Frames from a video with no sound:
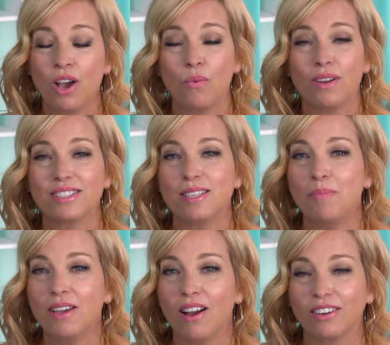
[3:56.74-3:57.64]
while
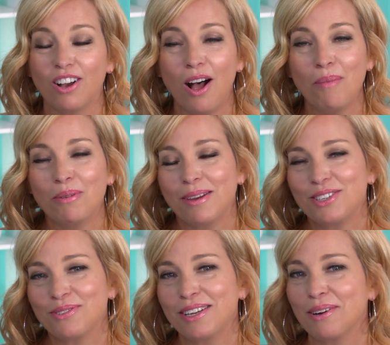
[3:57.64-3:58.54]
sipping on
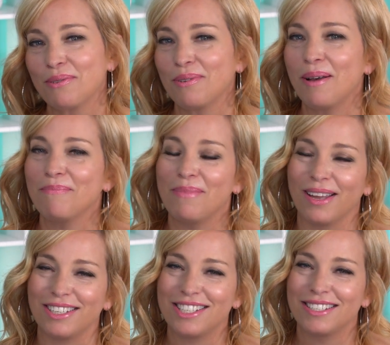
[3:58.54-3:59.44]
complimentary rum
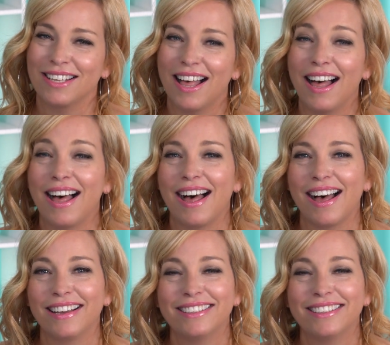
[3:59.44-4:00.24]
punch. Ah,